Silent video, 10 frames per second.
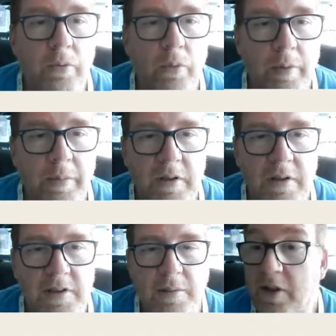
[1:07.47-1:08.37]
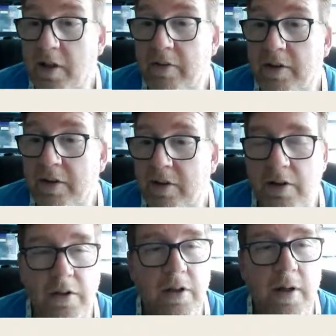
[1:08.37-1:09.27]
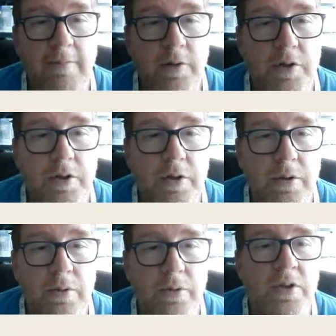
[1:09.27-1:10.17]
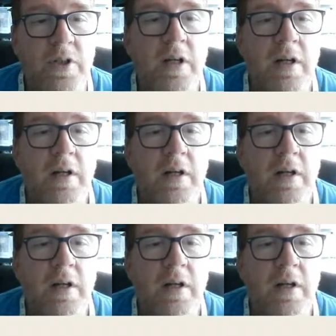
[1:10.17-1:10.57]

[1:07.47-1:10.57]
Women seem to love these. They're good comfort shoes.